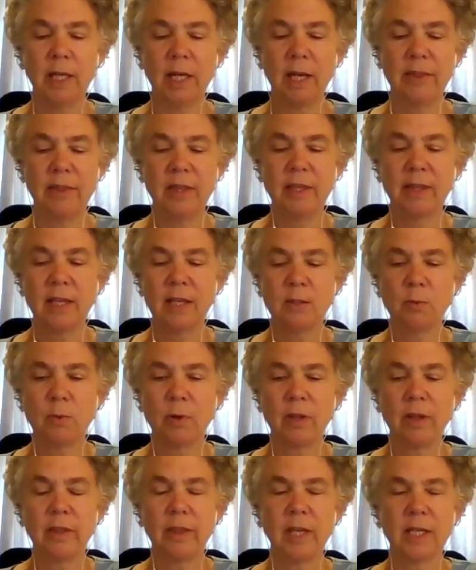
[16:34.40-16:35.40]
And I think that's one
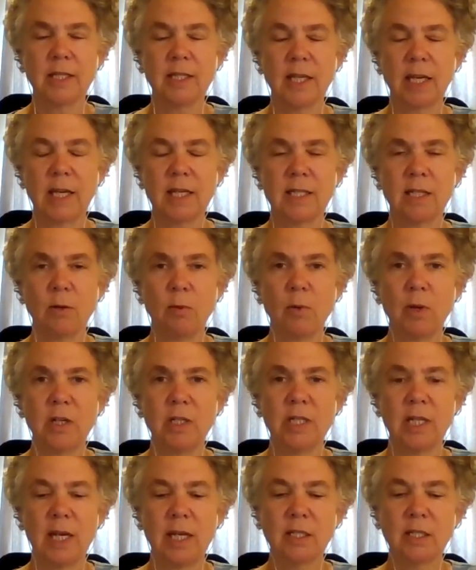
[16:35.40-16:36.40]
of the things I guess I wanted
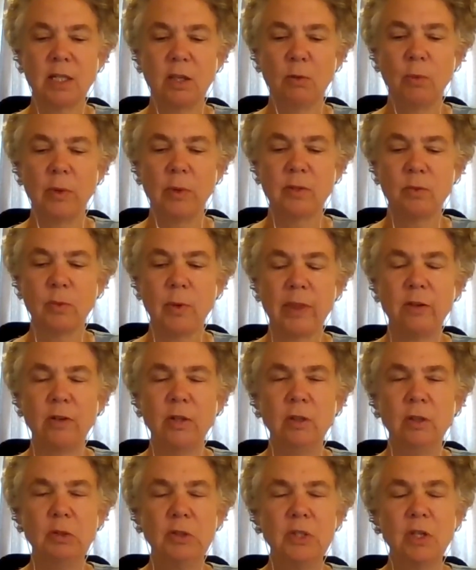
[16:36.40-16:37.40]
to ask you was whether
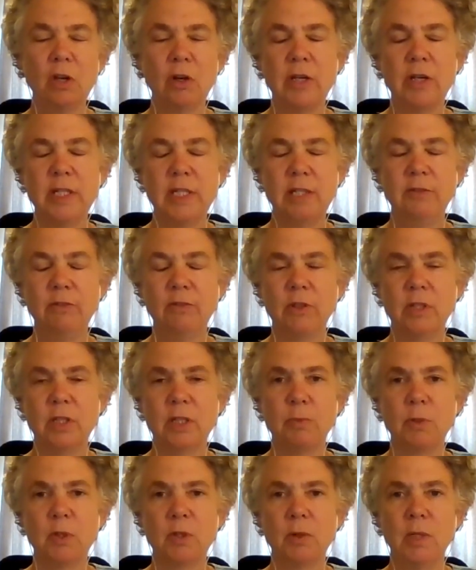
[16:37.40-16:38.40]
you saw a difference
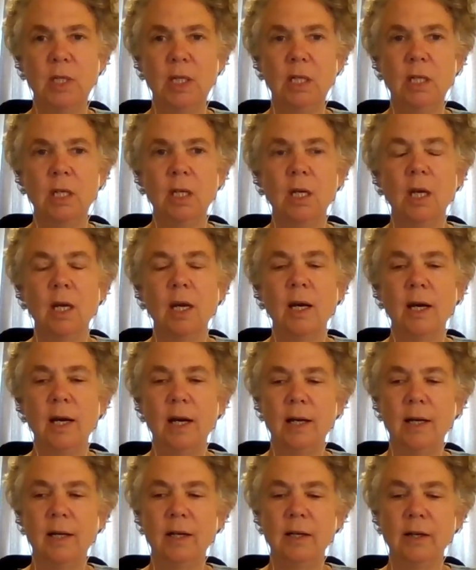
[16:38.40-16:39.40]
between
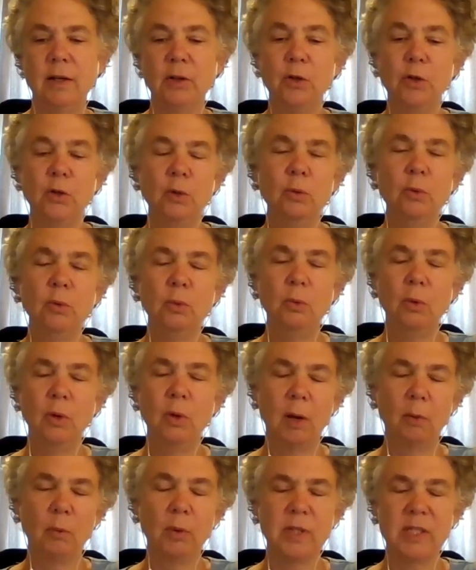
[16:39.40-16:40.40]
who
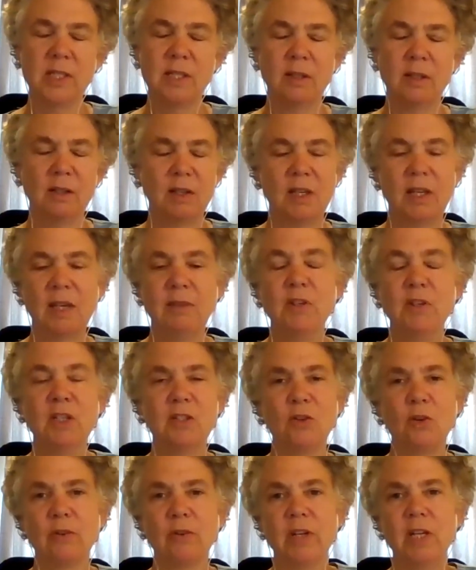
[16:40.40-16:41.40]
was given
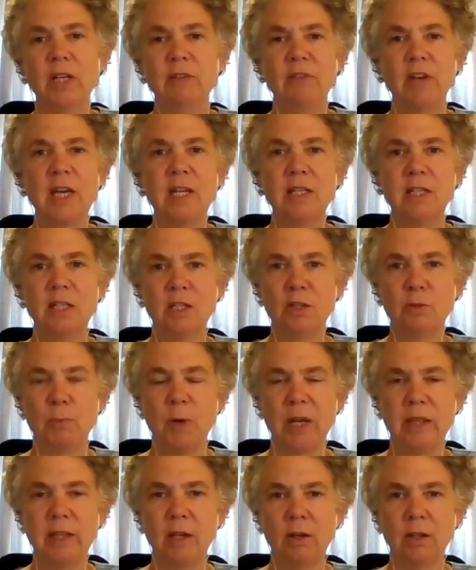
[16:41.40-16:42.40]
sort of an advantage
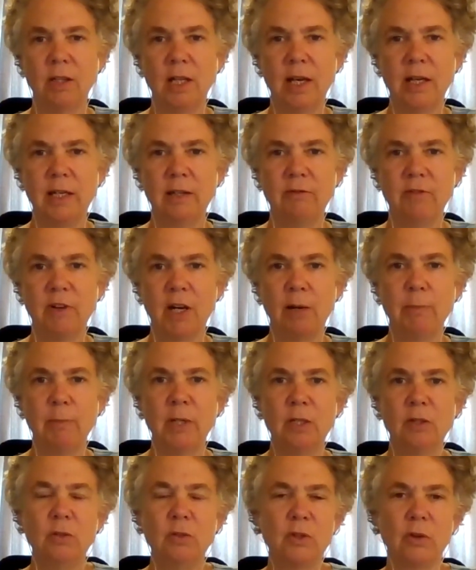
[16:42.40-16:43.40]
by the online
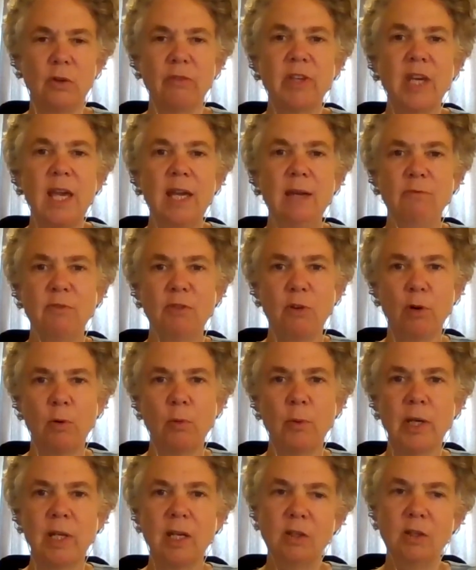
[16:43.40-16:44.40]
environment, who sort of came
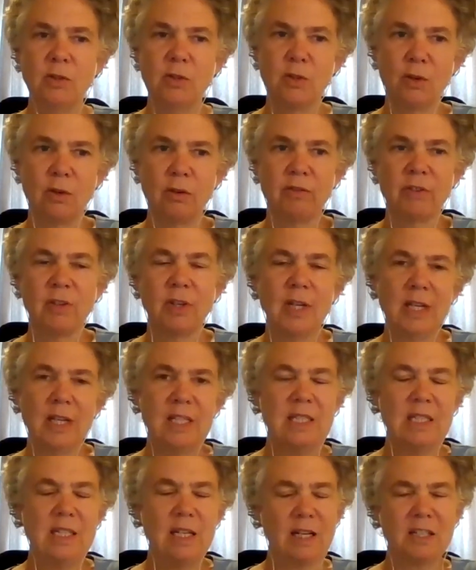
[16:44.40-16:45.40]
forward and who sort of
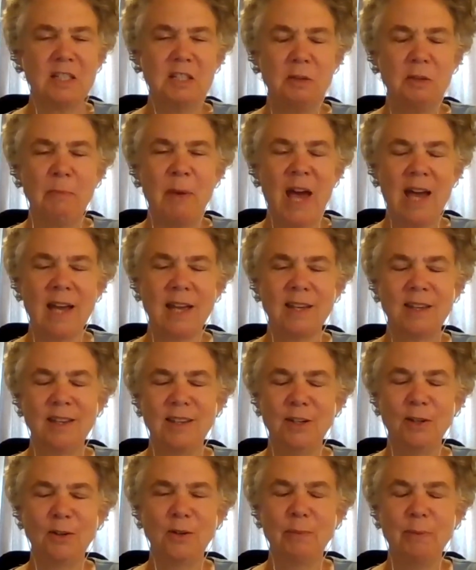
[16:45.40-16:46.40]
snuck to the back. You
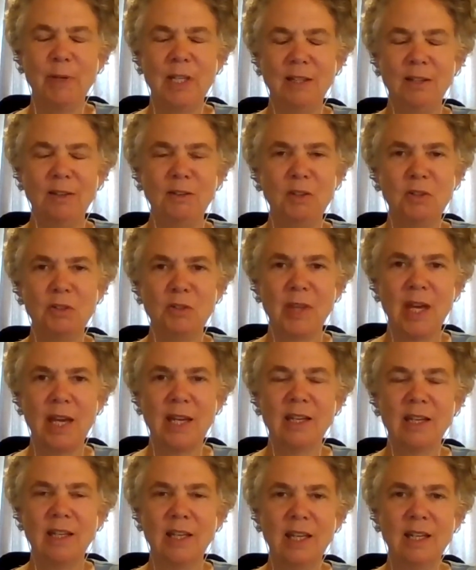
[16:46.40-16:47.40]
know, I mean, you do that
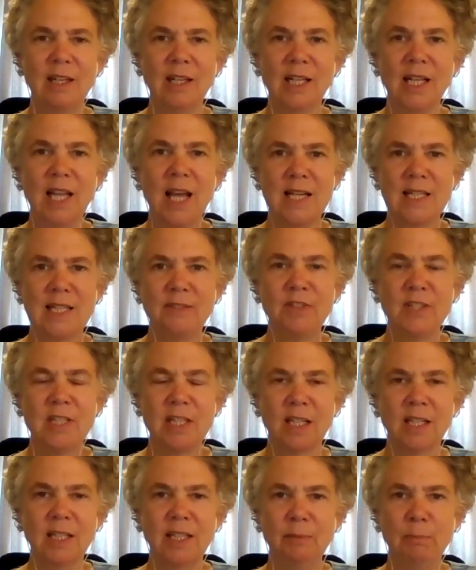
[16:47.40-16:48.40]
in a class
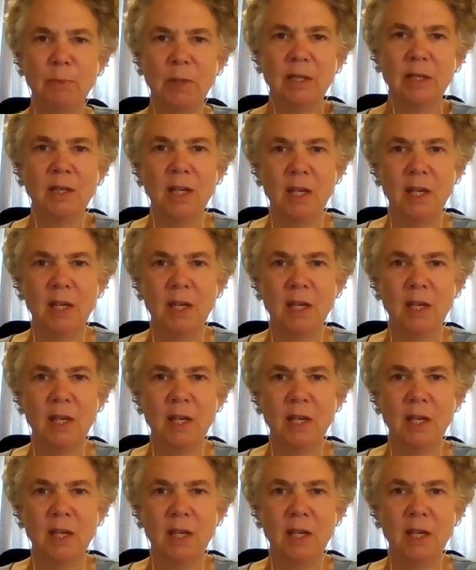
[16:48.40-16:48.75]
physically, but